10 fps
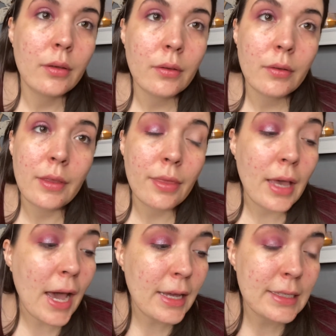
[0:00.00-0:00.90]
And
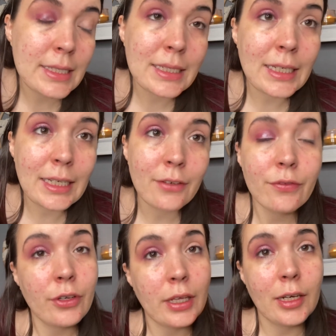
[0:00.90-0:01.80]
that is it
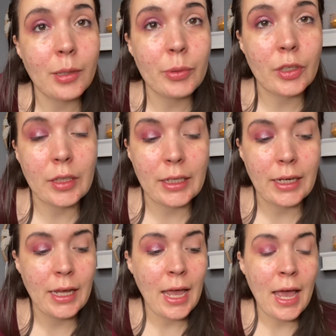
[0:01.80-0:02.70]
for the upper
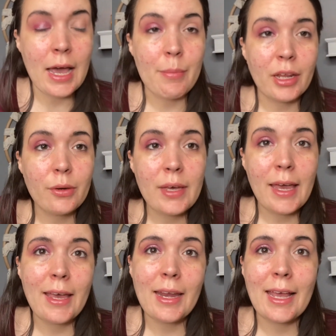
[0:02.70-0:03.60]
lid. I'm gonna go
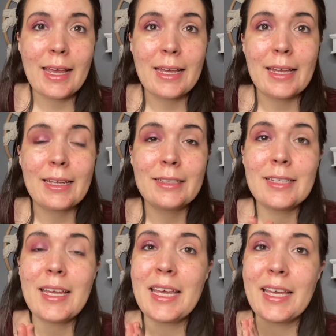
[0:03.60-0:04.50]
ahead and
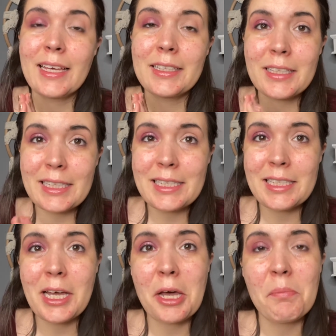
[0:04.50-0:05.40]
clean this
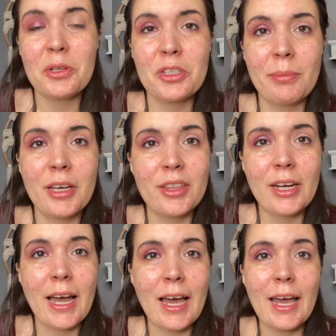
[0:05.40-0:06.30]
up, do my other
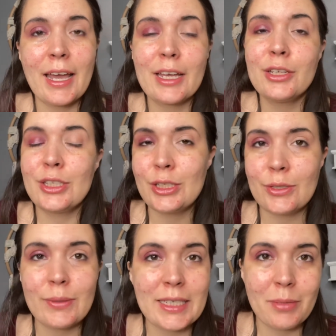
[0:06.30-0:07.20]
eye, do
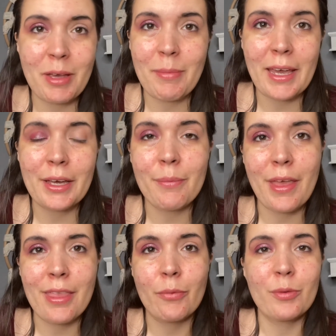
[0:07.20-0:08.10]
the rest of my makeup,
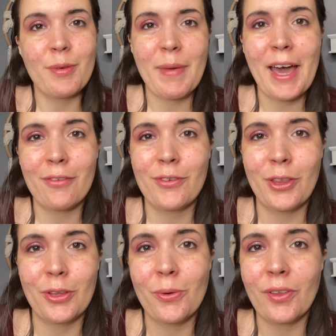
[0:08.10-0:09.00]
and then we'll be back for the
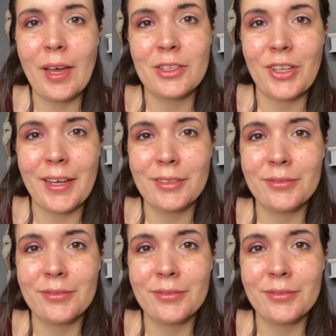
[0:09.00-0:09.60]
lower lash line.